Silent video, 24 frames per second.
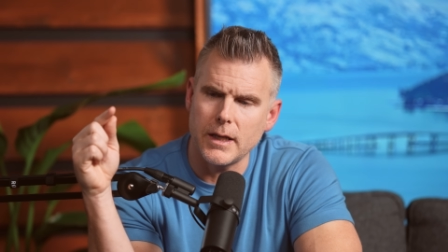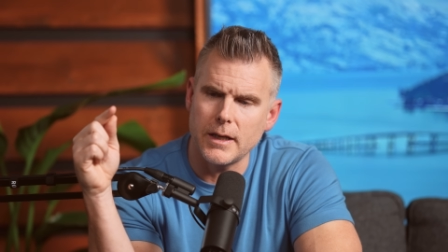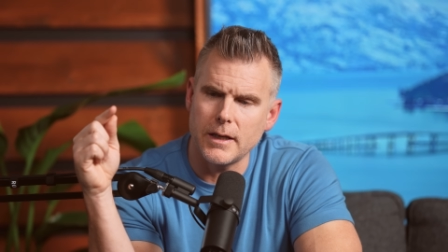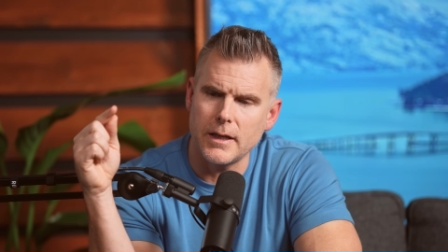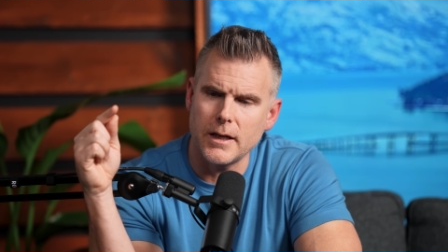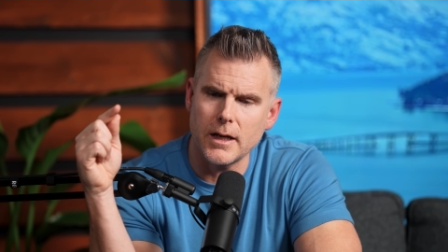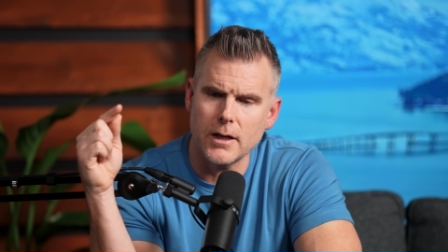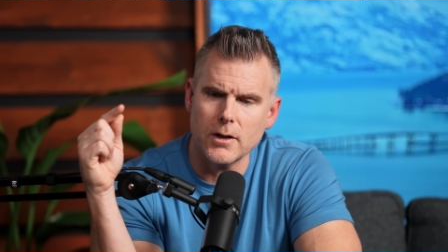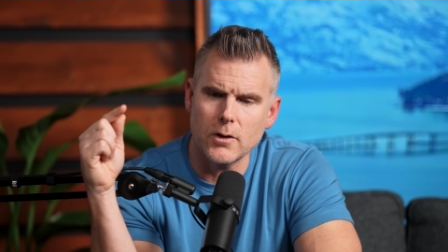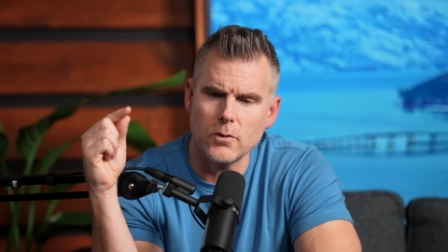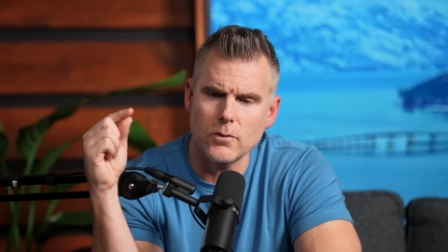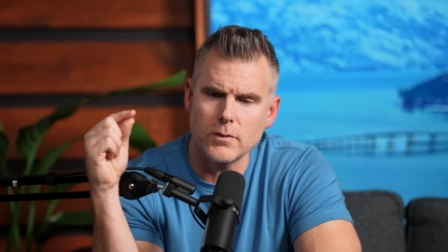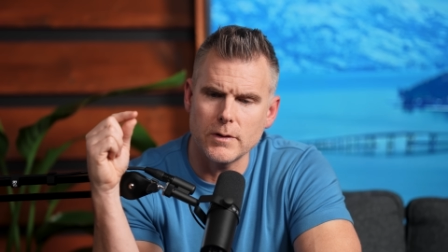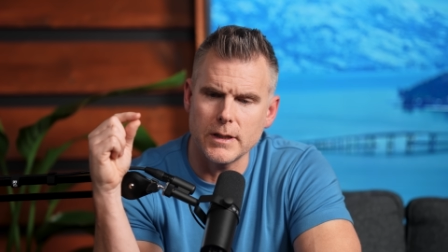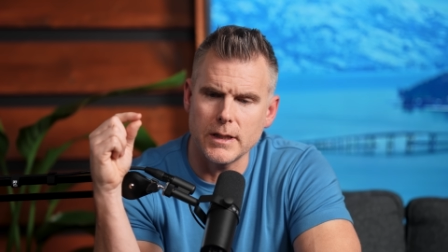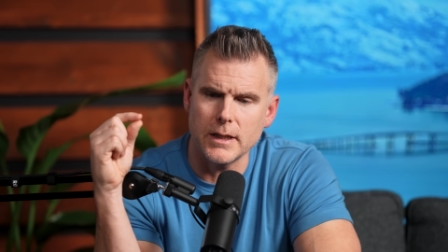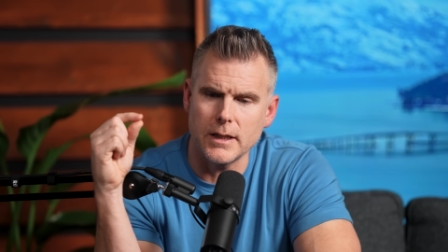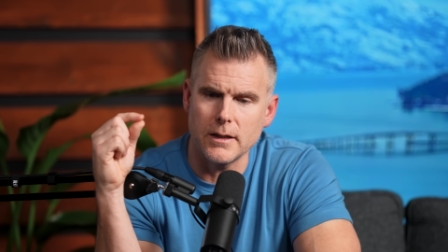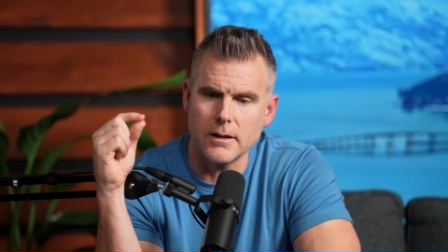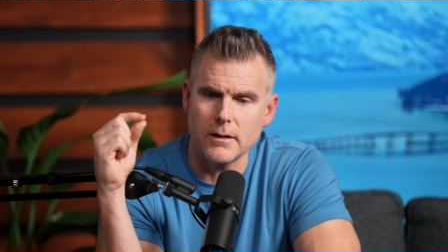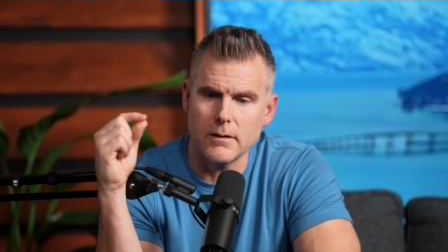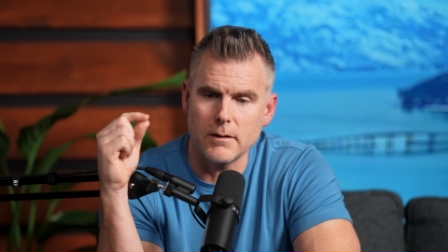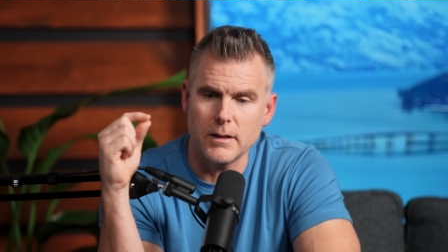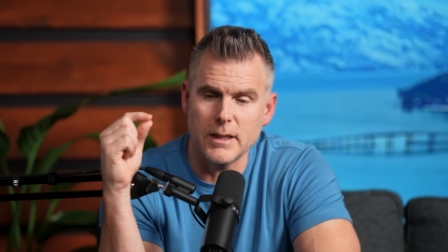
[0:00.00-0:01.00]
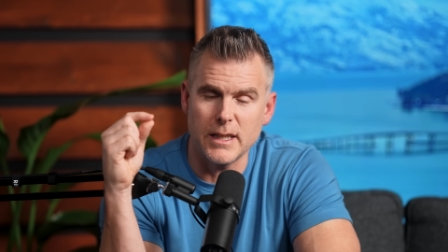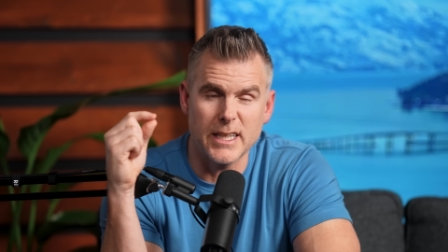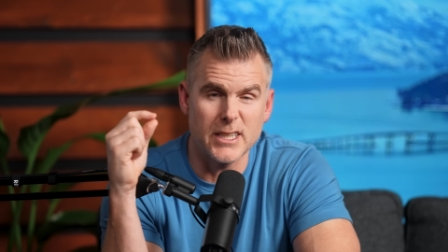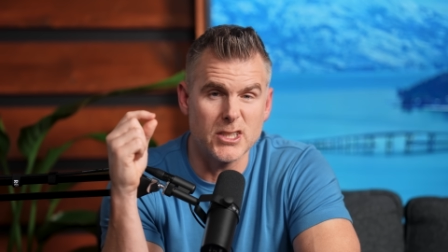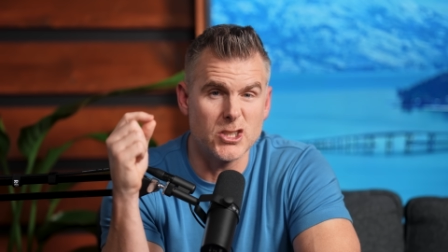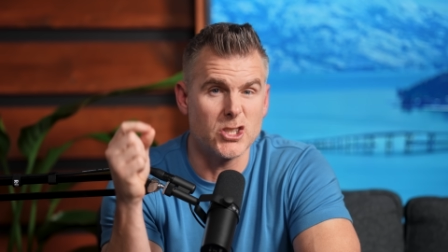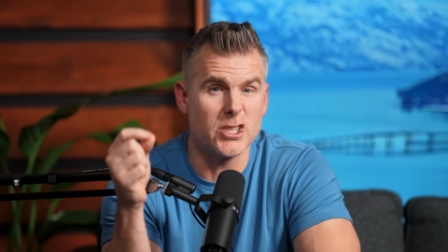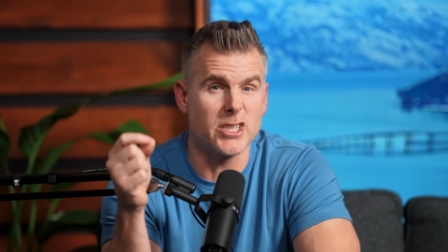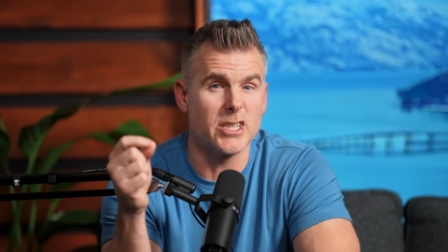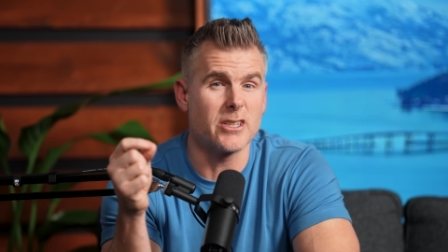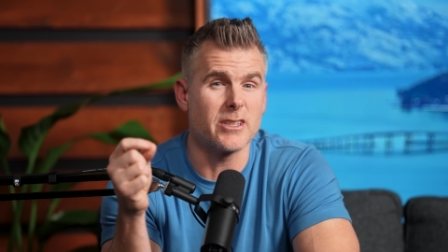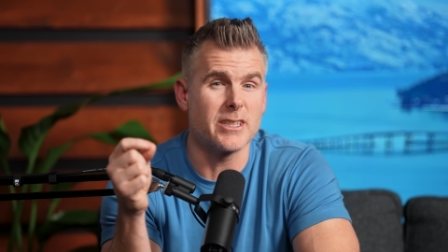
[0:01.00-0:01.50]
in not only the
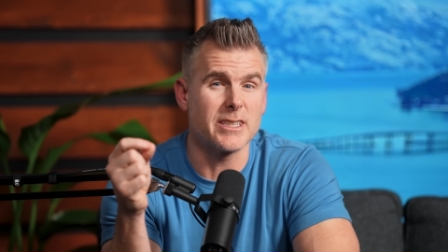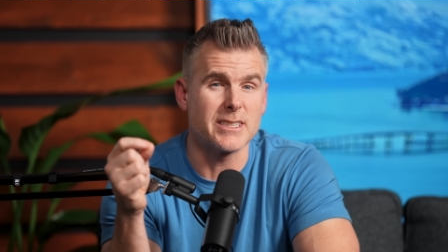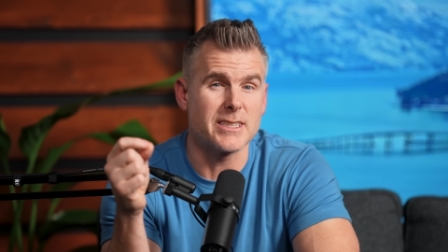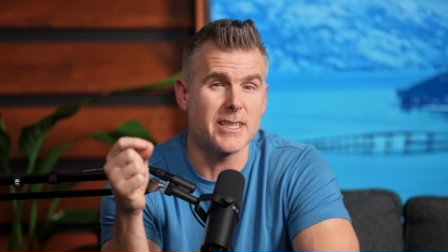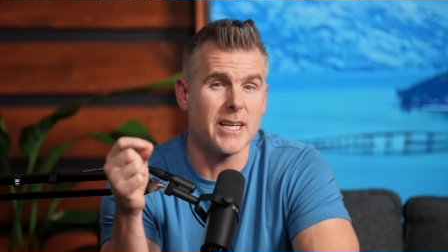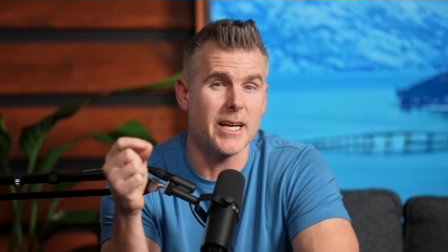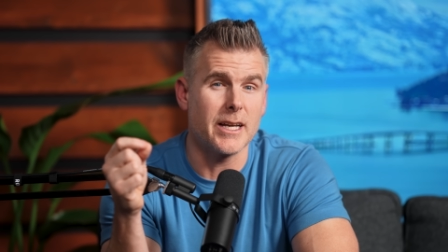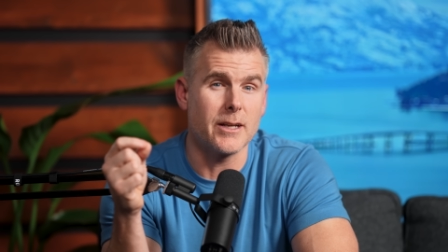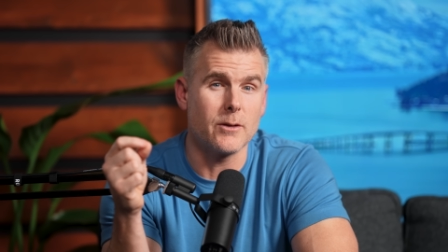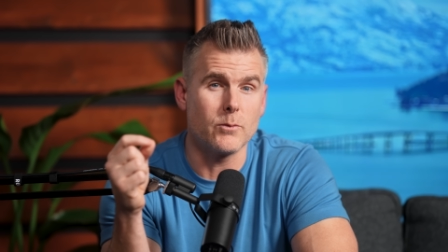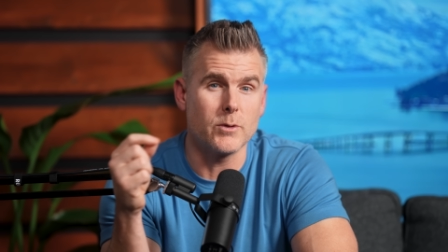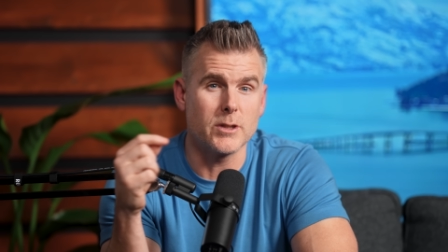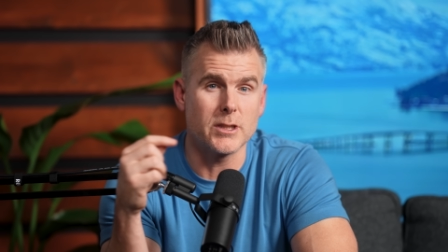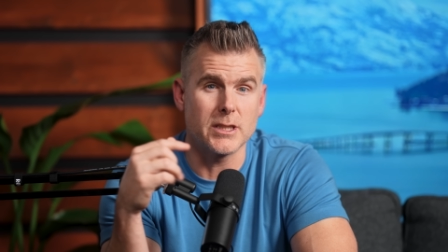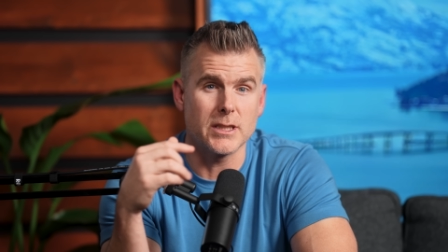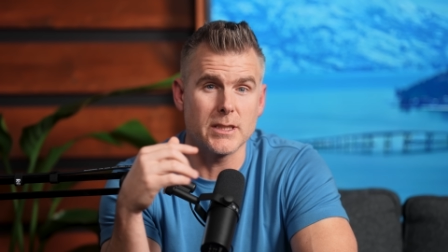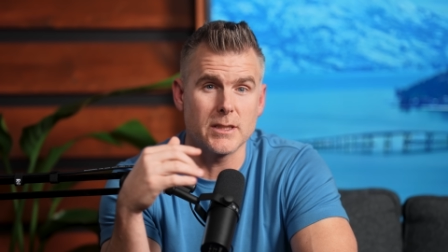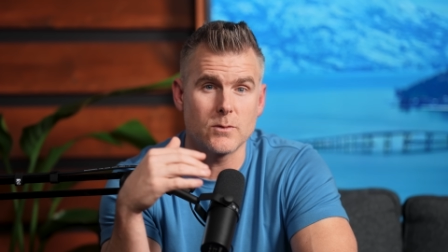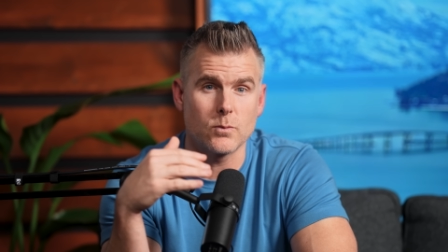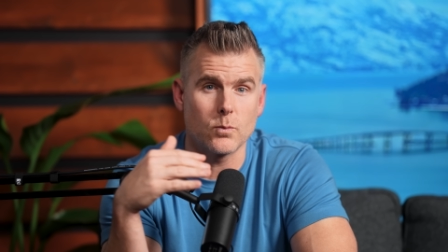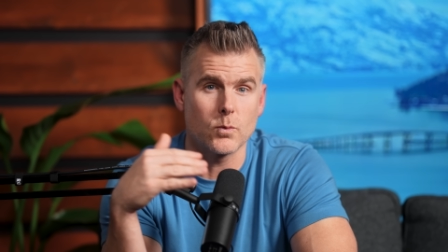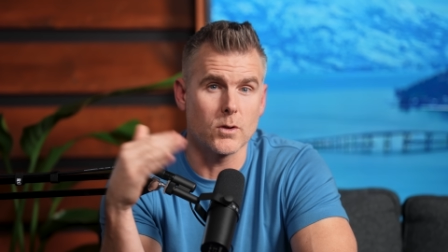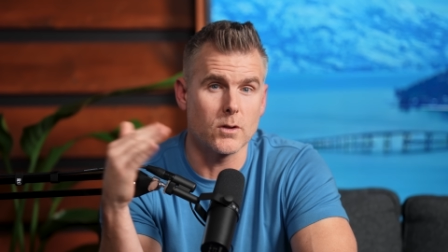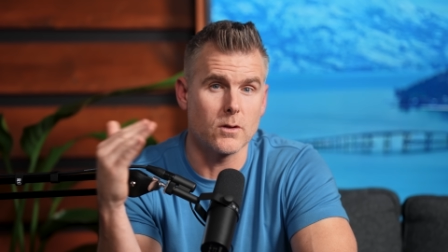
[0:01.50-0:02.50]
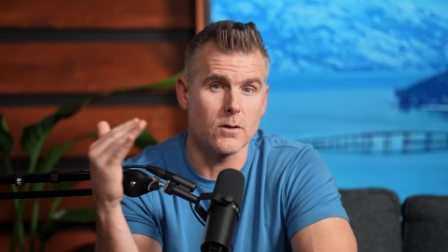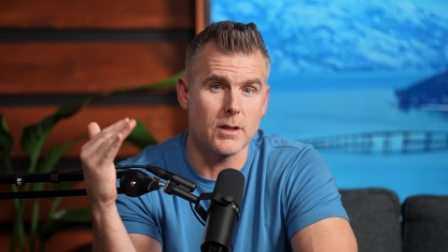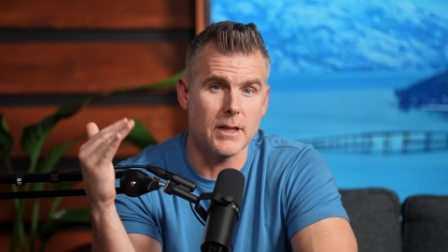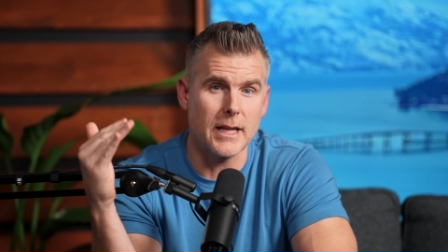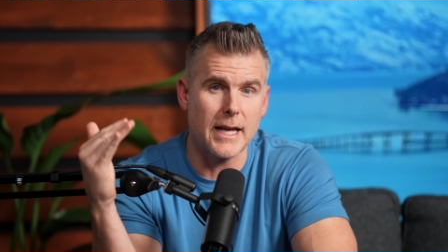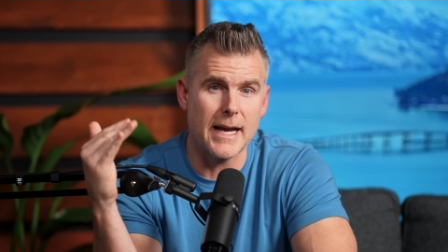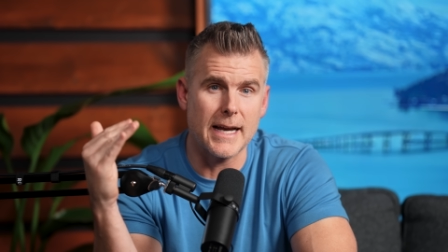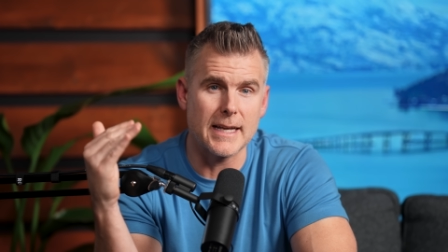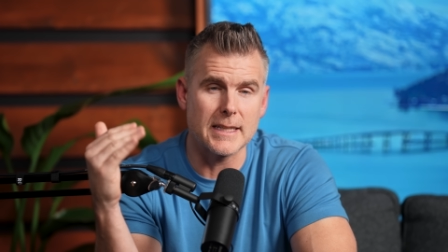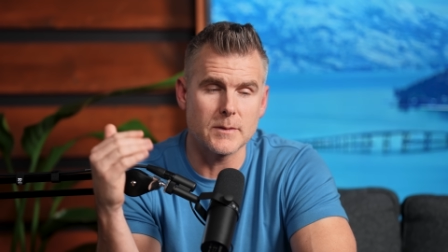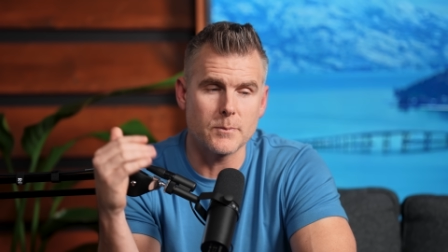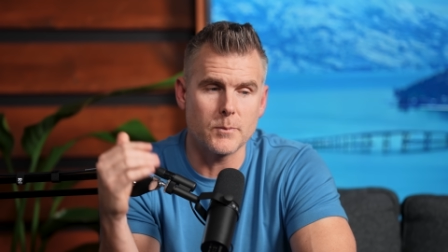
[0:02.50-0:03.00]
engineering side, which is world
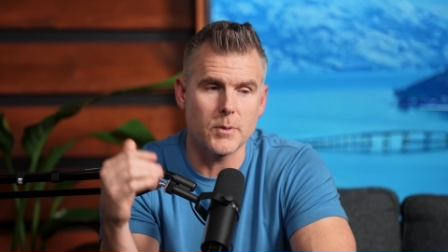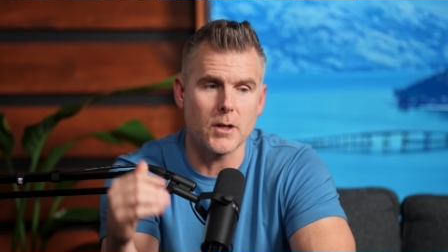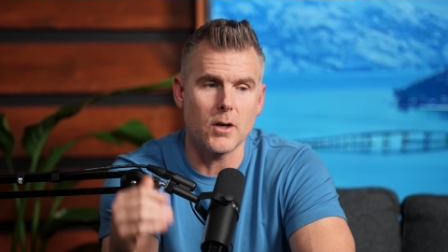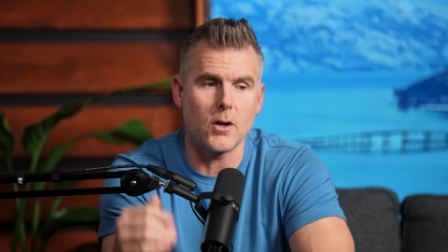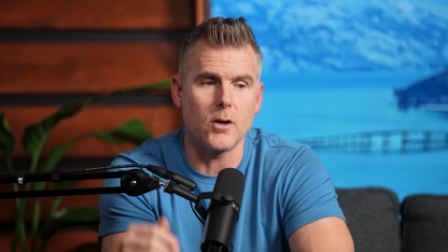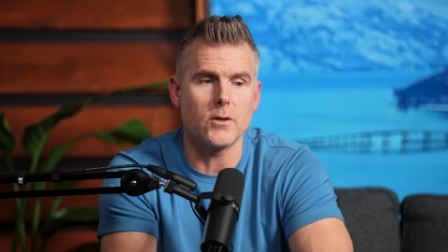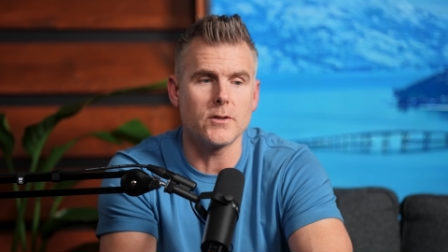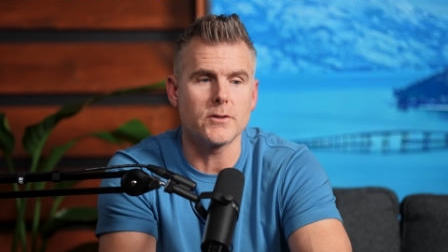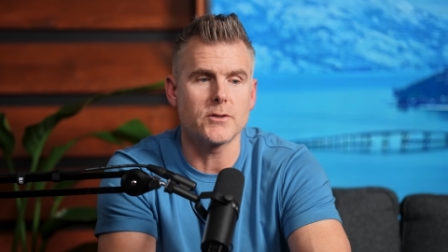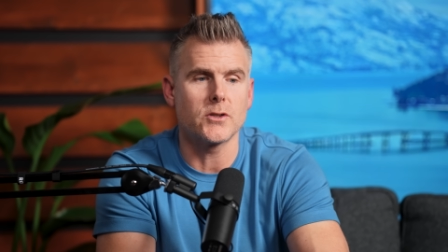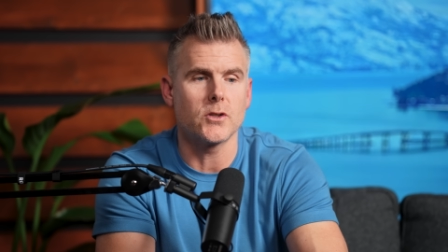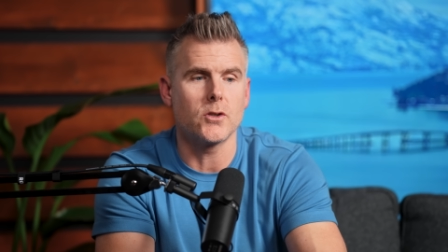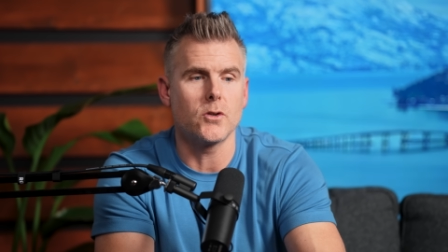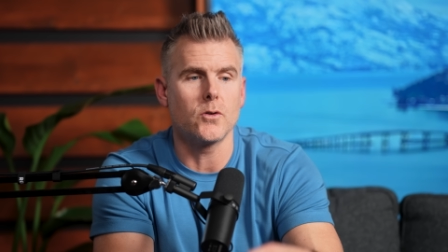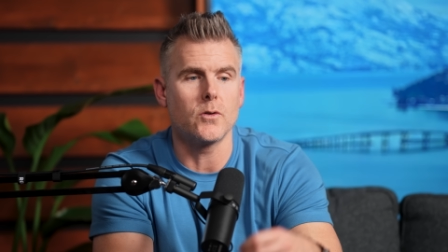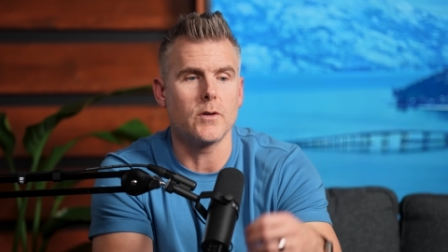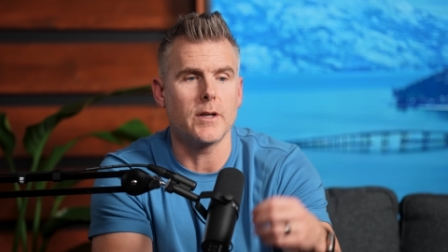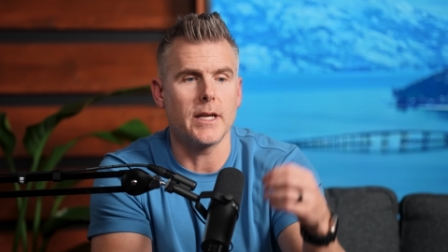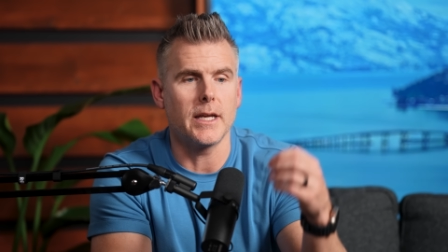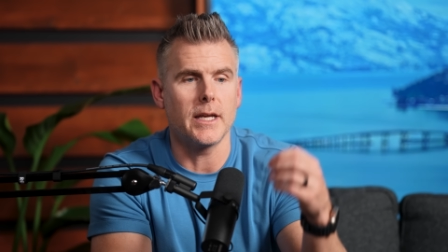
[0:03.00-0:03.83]
class, but also